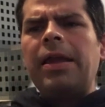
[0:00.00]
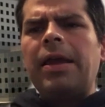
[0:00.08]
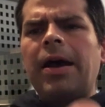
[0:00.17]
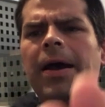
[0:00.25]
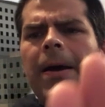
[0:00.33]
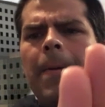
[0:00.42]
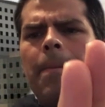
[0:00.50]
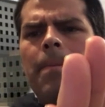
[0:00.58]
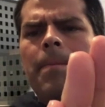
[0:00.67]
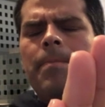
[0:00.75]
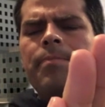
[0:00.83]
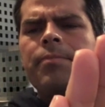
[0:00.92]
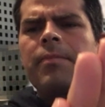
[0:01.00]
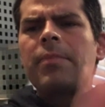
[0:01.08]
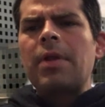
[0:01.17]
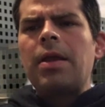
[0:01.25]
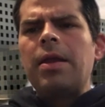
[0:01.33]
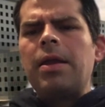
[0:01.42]

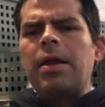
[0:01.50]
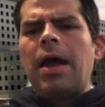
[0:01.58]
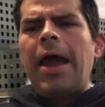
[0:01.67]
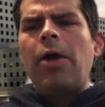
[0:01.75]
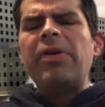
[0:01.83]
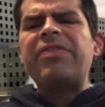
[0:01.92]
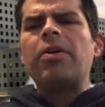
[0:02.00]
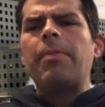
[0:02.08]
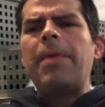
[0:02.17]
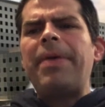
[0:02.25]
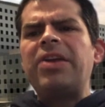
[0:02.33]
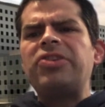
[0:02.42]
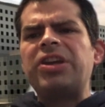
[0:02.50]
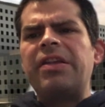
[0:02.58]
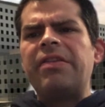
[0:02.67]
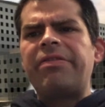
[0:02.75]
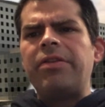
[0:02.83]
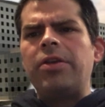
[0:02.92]
I always tell my
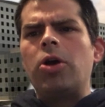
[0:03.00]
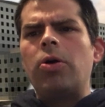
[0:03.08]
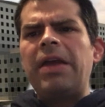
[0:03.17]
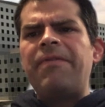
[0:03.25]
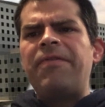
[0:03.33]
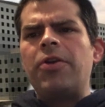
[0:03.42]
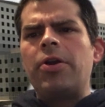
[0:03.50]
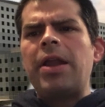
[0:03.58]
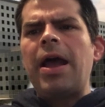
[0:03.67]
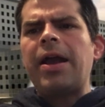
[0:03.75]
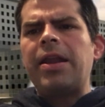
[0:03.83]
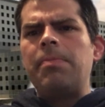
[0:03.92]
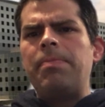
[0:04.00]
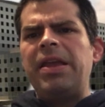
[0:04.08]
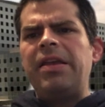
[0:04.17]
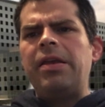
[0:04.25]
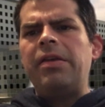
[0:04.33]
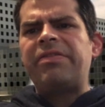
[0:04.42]
patients, you know, if you're not going to
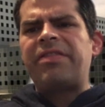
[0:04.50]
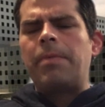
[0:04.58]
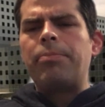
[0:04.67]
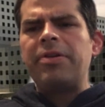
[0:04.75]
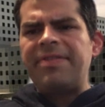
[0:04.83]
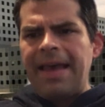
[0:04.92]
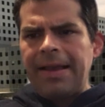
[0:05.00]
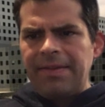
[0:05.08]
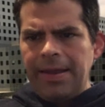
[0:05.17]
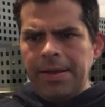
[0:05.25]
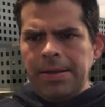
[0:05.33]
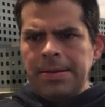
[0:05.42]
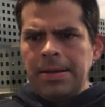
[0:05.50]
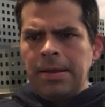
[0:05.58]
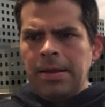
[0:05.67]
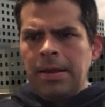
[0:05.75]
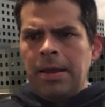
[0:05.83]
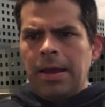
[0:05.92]
be sun protecting
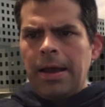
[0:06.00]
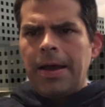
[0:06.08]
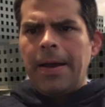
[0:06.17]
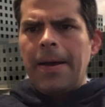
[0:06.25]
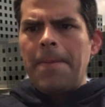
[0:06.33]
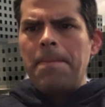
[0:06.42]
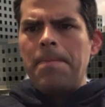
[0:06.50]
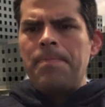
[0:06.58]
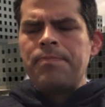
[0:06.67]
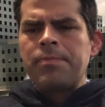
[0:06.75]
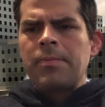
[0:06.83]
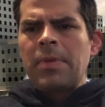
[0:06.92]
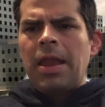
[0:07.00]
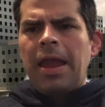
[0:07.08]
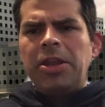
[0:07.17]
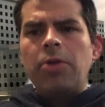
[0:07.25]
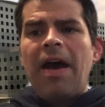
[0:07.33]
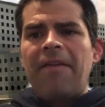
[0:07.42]
and
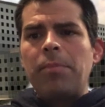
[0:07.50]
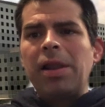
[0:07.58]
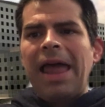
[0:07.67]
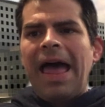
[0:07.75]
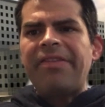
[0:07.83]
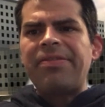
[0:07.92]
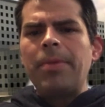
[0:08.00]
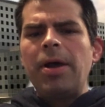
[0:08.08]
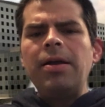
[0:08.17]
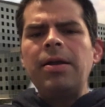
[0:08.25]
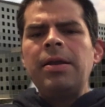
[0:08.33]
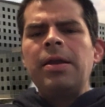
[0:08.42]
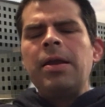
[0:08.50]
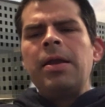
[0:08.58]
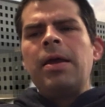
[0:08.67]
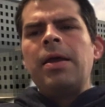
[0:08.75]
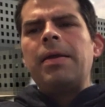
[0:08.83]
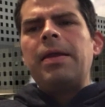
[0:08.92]
you have melasma,
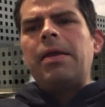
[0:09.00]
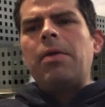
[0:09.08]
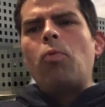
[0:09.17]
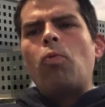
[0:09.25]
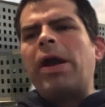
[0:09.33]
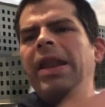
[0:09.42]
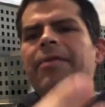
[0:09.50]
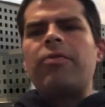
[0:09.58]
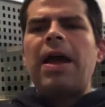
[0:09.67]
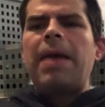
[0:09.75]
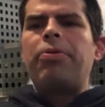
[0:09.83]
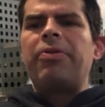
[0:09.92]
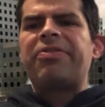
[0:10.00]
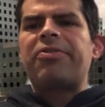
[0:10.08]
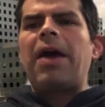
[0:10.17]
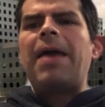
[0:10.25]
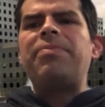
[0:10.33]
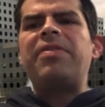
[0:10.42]
whatever I
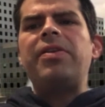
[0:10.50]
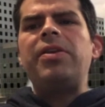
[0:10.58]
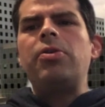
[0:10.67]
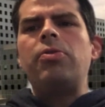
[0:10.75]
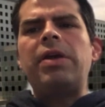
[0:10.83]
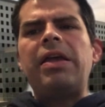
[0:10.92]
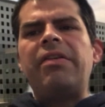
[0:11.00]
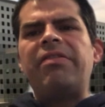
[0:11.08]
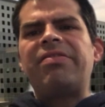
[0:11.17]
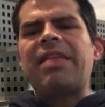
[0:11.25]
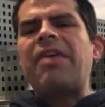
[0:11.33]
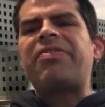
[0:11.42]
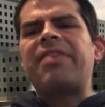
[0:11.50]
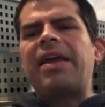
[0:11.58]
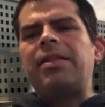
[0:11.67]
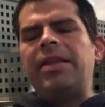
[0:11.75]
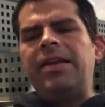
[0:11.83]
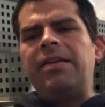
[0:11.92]
prescribe to you is less
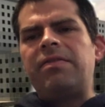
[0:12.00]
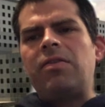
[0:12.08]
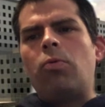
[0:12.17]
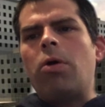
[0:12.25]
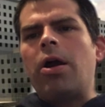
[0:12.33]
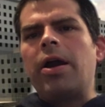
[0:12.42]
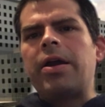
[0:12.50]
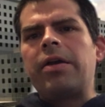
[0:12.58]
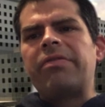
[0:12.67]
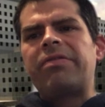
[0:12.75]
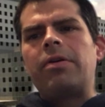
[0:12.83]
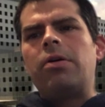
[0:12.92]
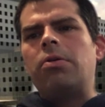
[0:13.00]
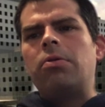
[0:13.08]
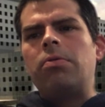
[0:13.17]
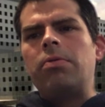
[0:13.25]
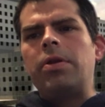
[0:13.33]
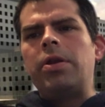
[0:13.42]
likely to work.
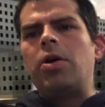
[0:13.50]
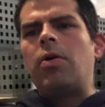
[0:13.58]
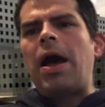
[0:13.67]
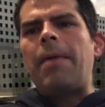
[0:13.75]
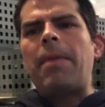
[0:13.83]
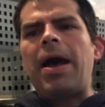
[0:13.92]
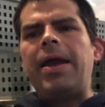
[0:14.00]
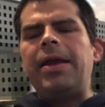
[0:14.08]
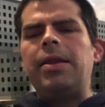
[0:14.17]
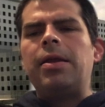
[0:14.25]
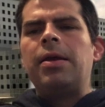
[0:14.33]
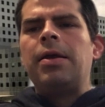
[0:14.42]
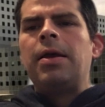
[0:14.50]
So, you know, I might,